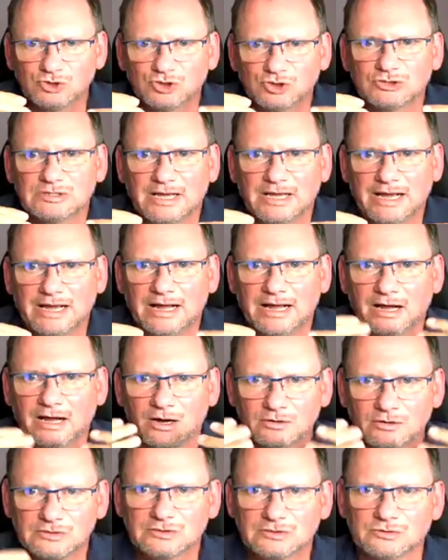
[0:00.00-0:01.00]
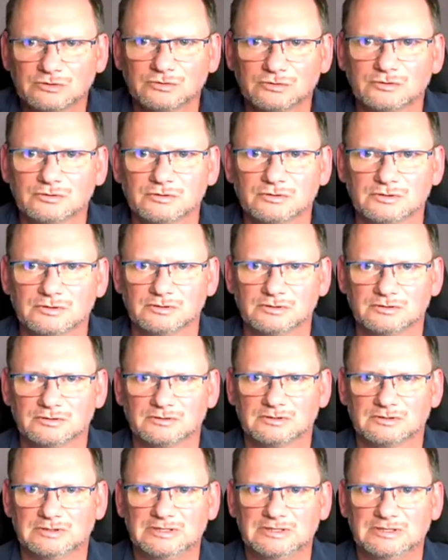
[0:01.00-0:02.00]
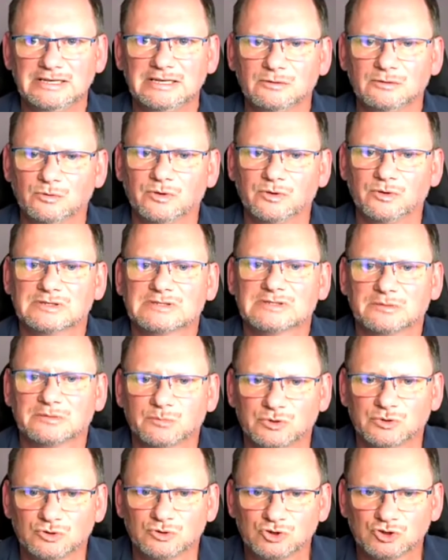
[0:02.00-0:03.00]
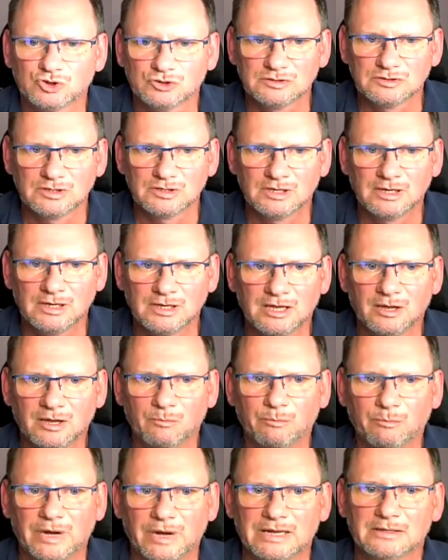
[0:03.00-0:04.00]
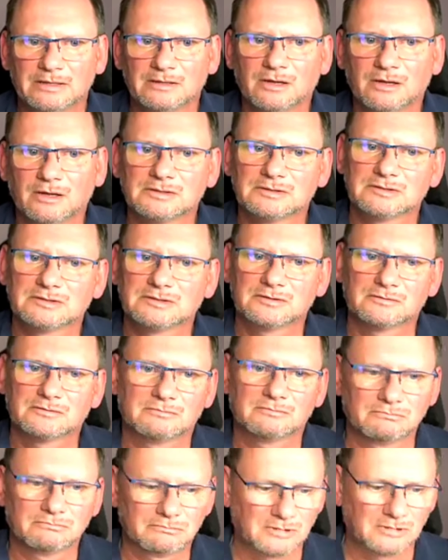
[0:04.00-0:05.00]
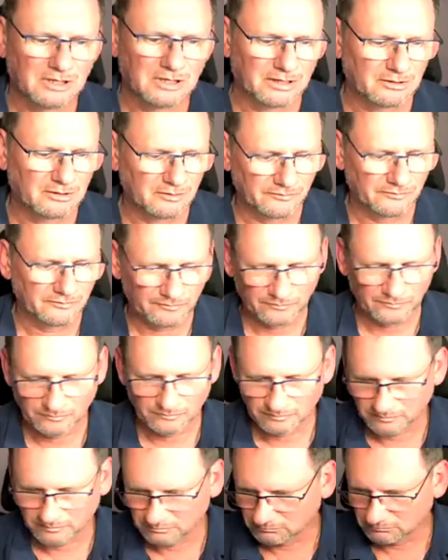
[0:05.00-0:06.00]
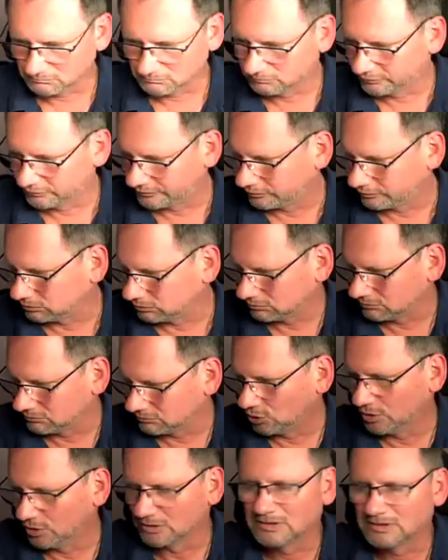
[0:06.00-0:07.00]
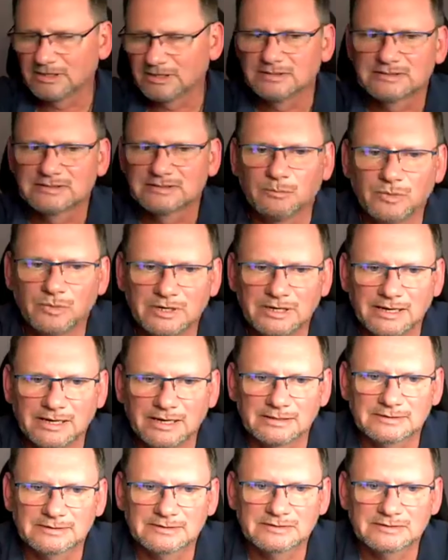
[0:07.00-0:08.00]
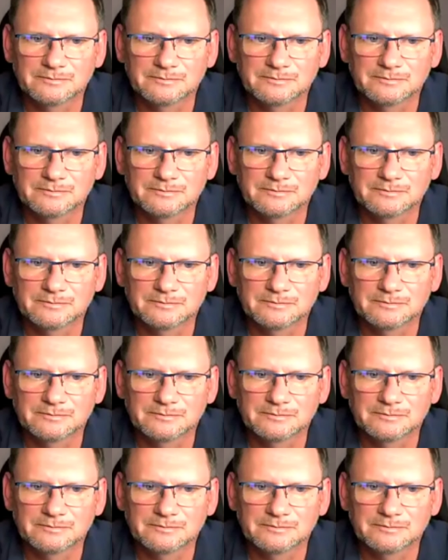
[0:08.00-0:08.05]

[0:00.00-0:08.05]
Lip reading: how to deal with this emotion by not kind of hurting somebody else.